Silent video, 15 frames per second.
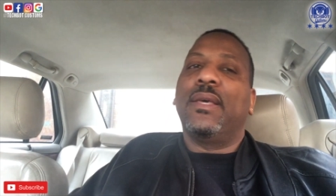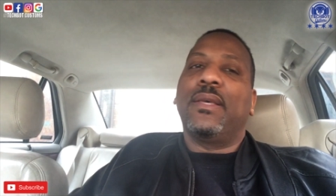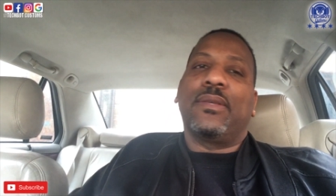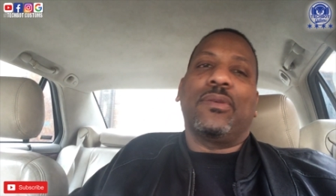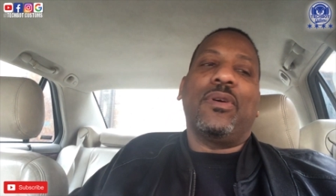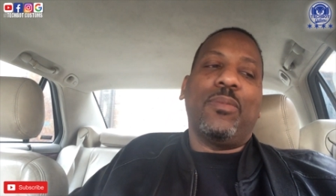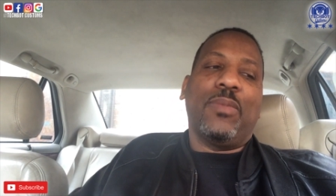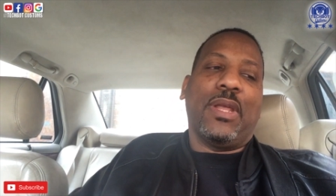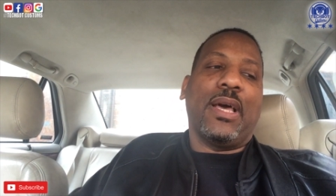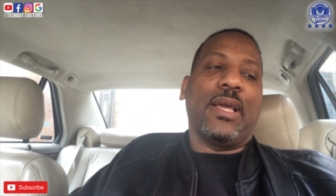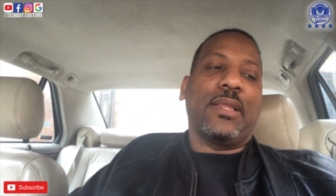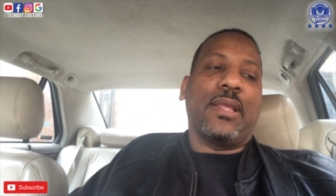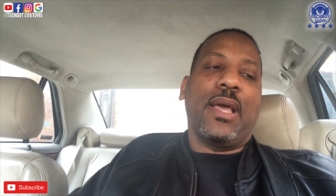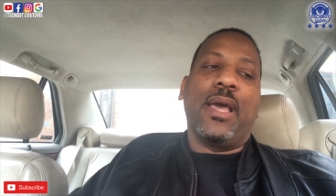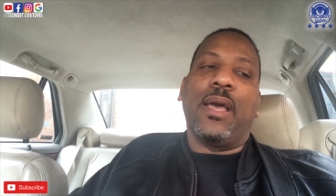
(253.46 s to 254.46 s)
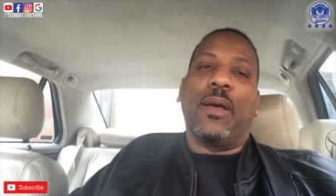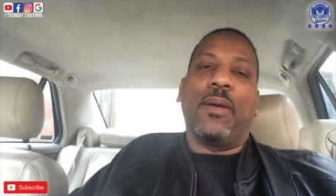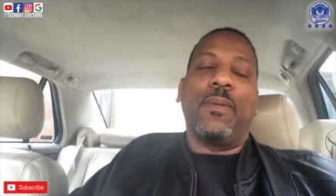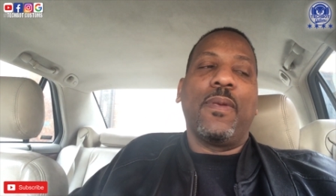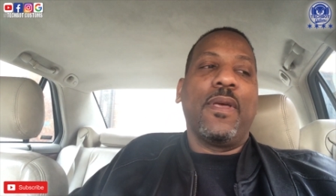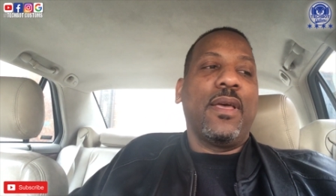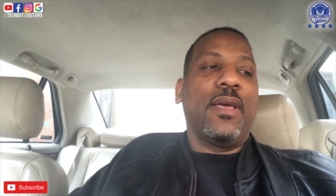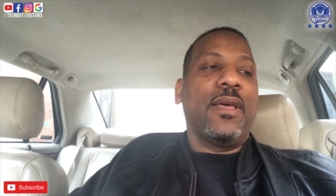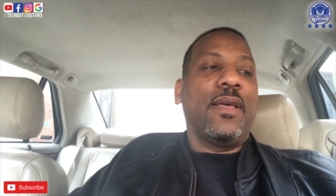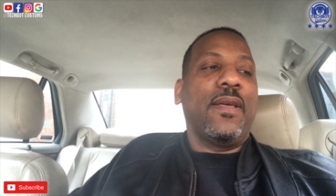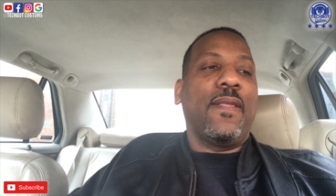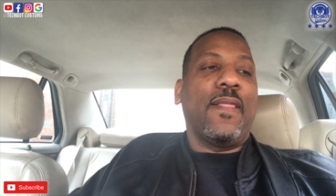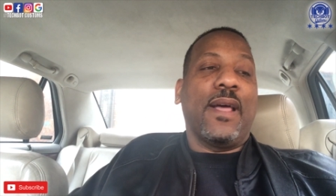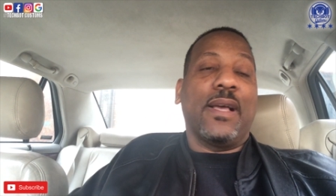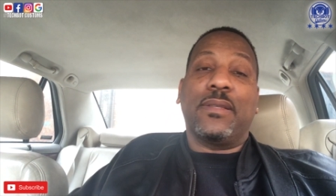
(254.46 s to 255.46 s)
So I'm like, damn.
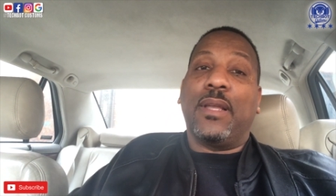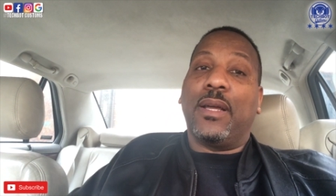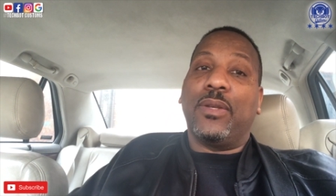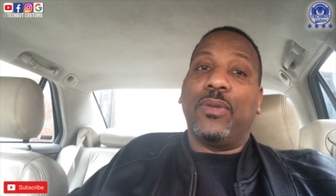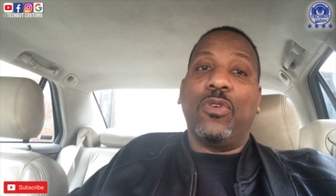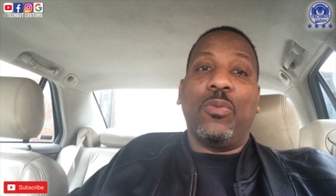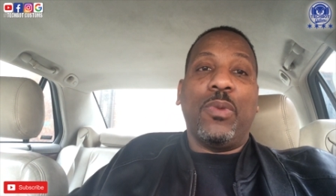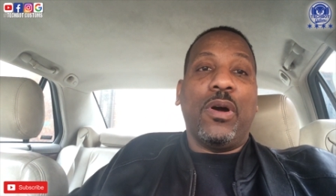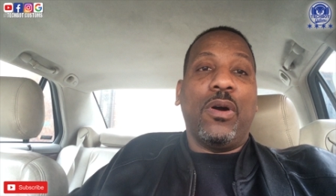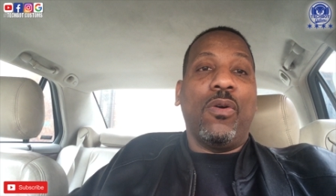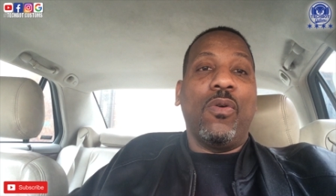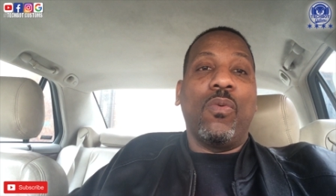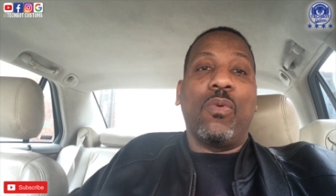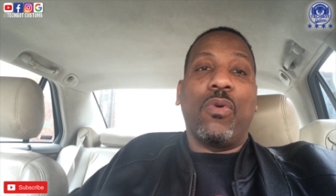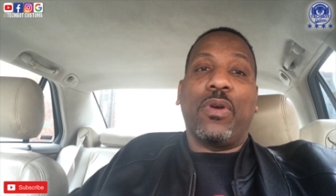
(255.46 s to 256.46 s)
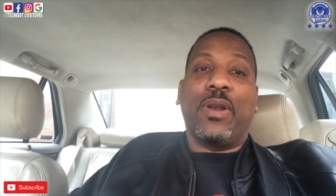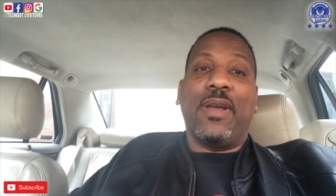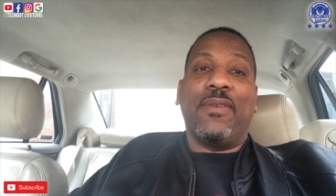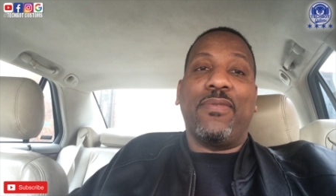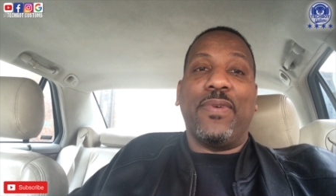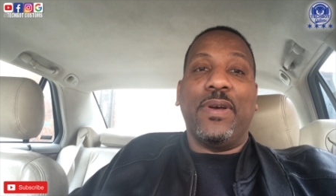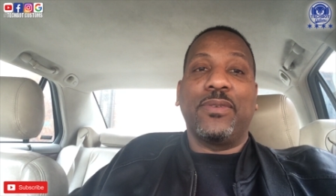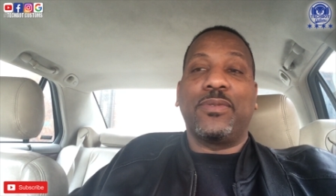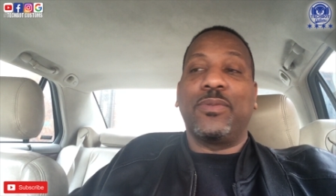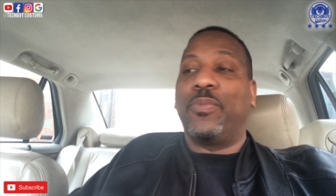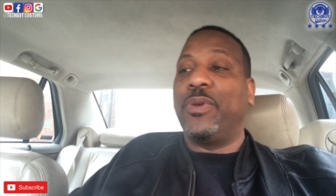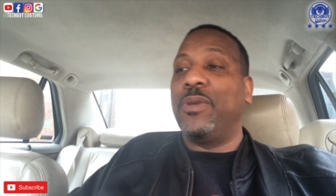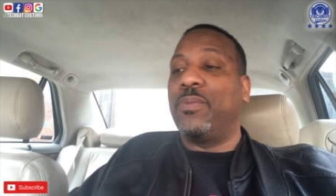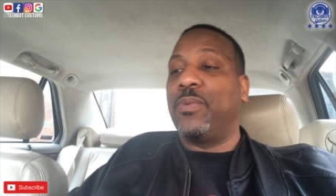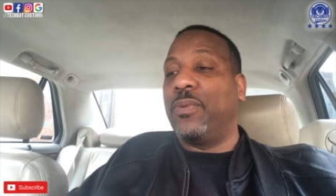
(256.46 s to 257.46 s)
I started doing my homework and I found some
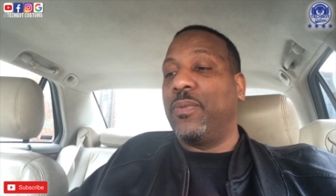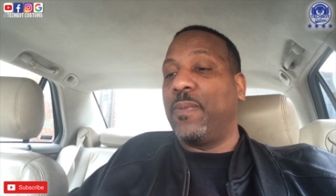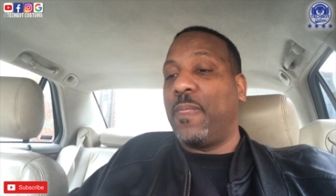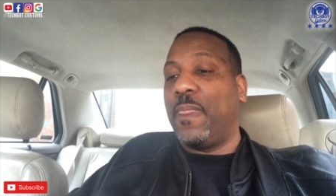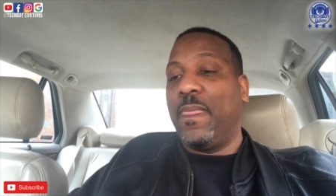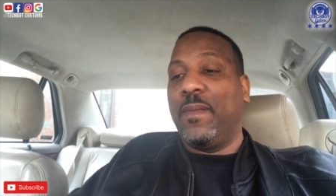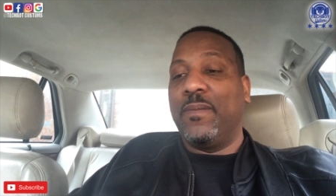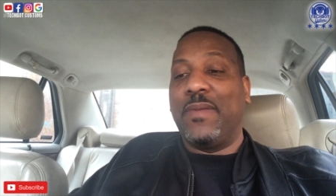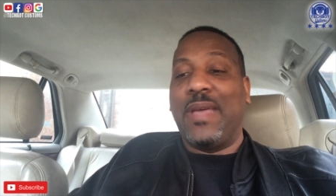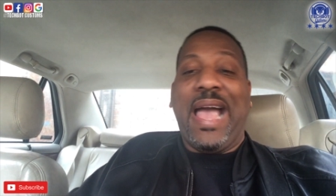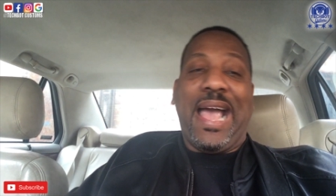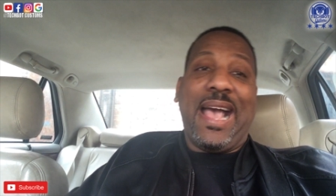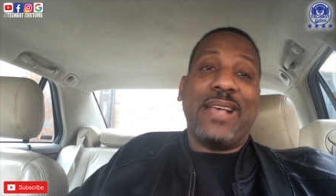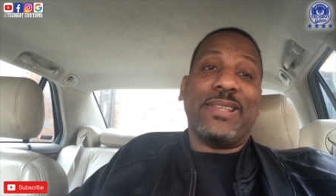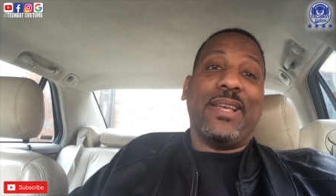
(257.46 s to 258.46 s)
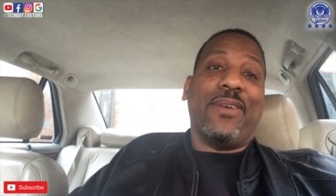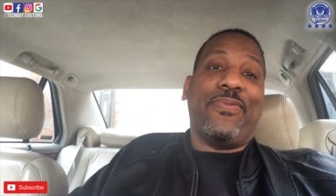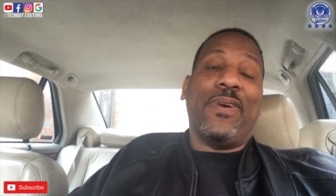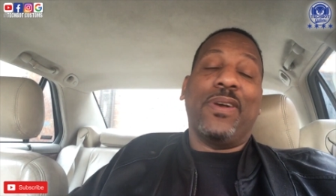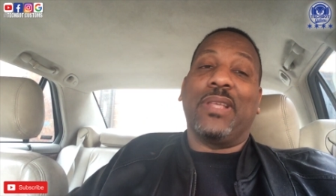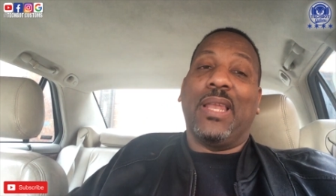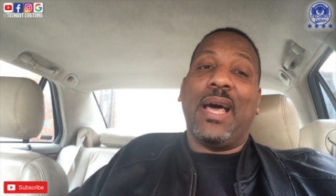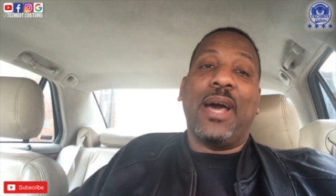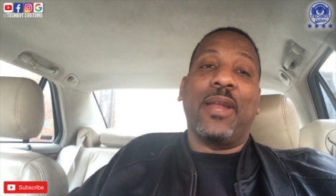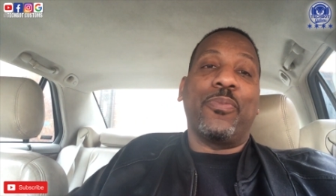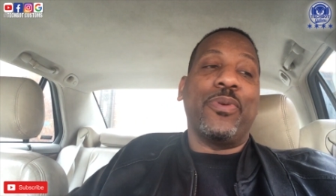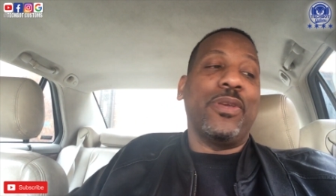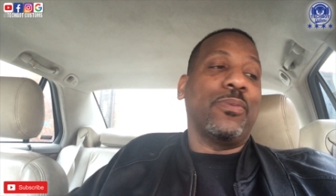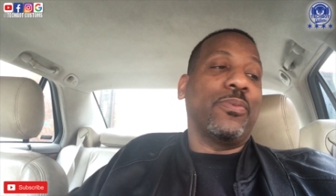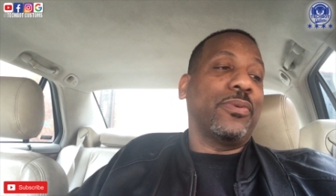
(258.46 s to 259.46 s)
people. Actually, I found a lot of
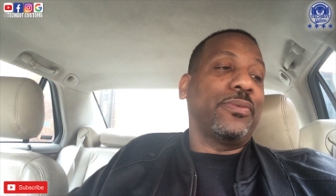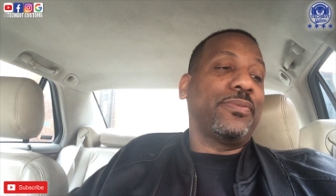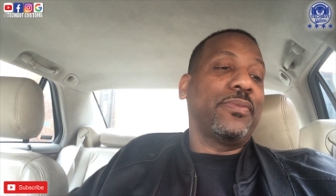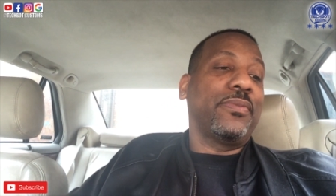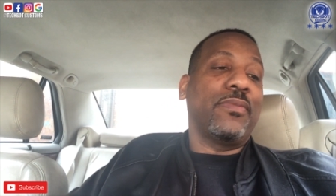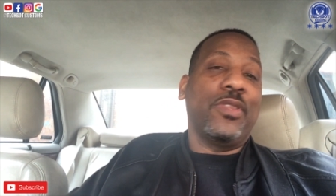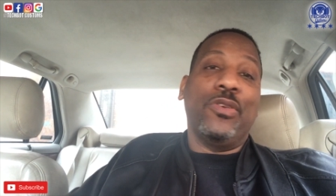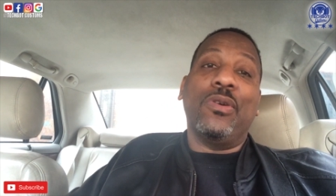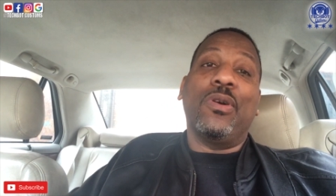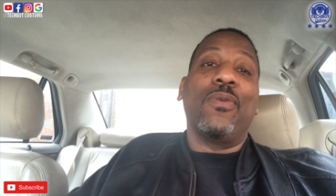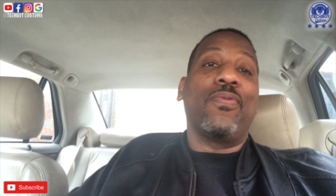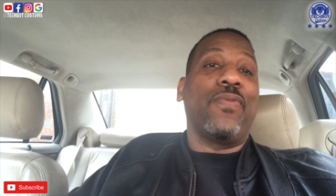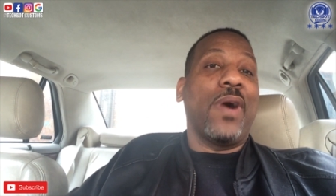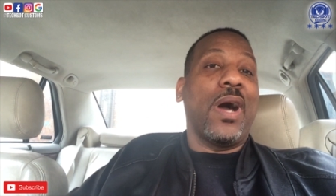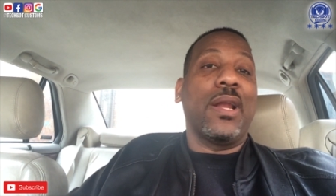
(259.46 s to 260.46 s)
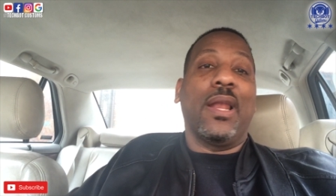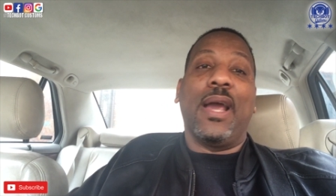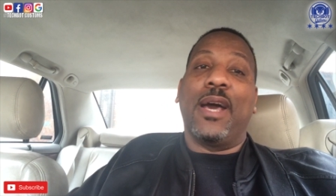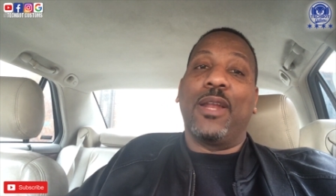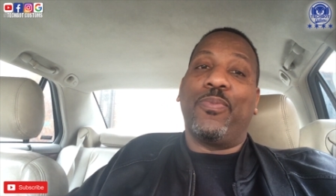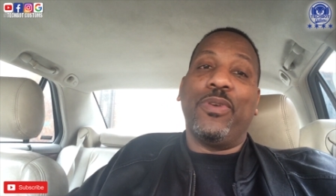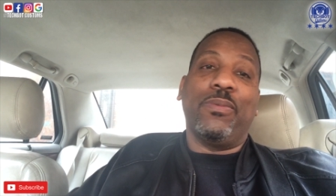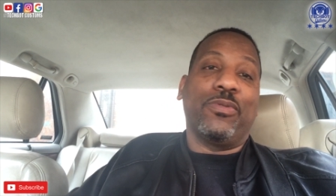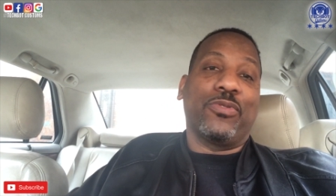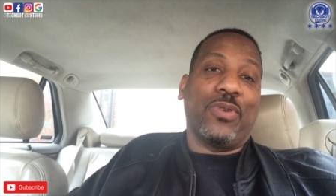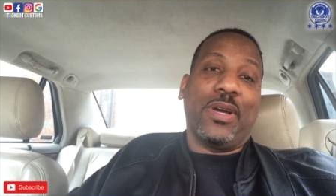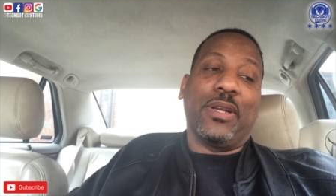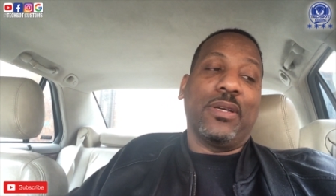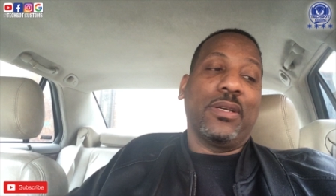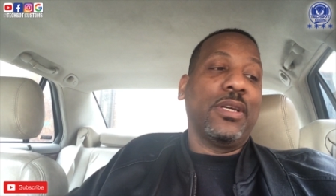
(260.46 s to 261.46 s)
people. You're going to find a lot of people
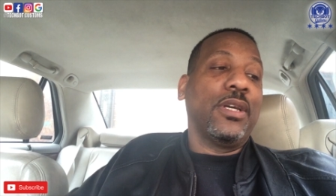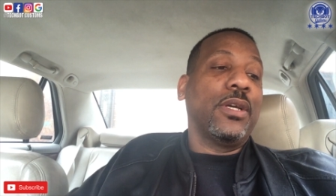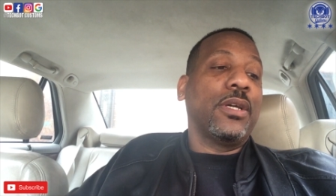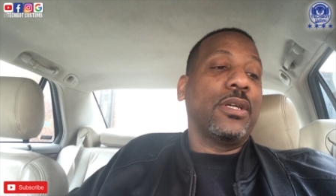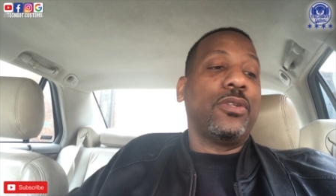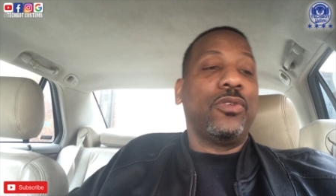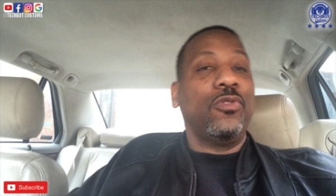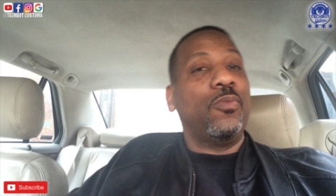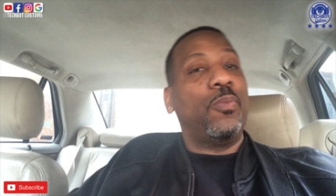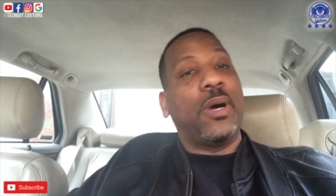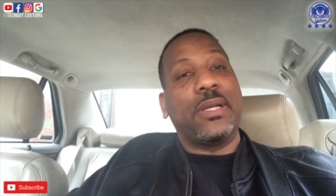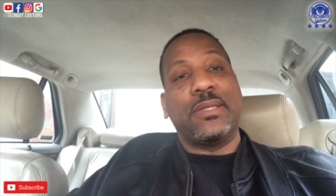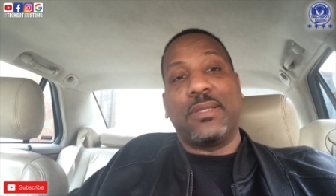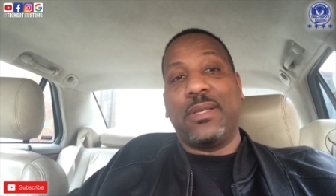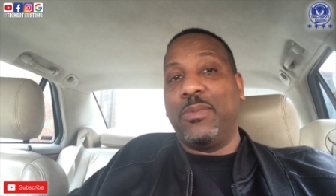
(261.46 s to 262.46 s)
trying to do buttons.